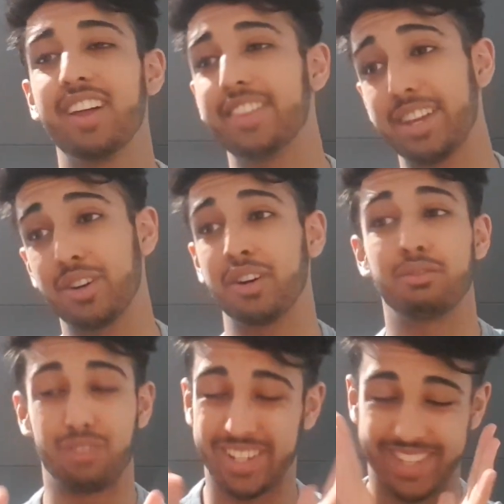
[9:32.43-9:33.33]
They are
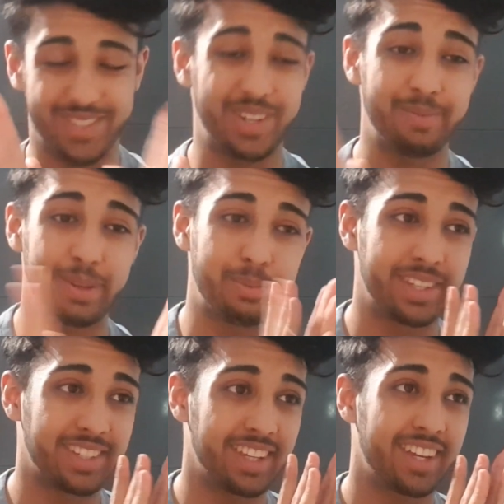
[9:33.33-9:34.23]
extremely
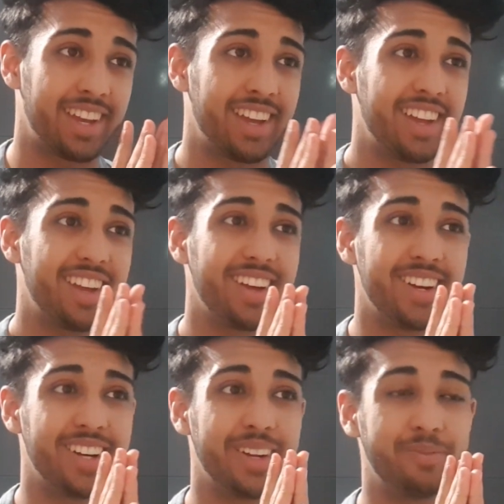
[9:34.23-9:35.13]
busy,
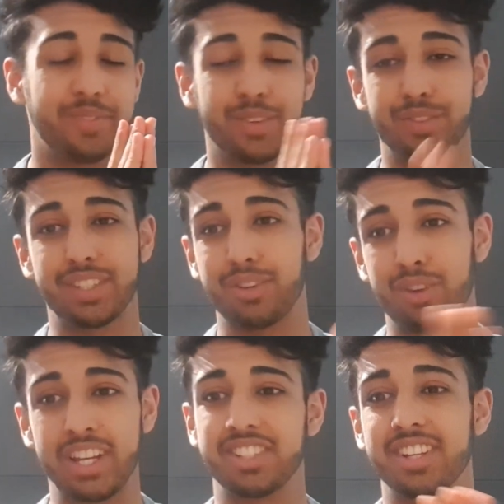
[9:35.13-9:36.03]
obviously
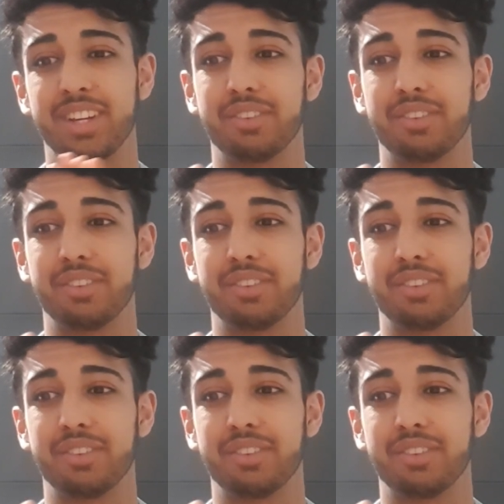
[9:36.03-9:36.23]
arranging it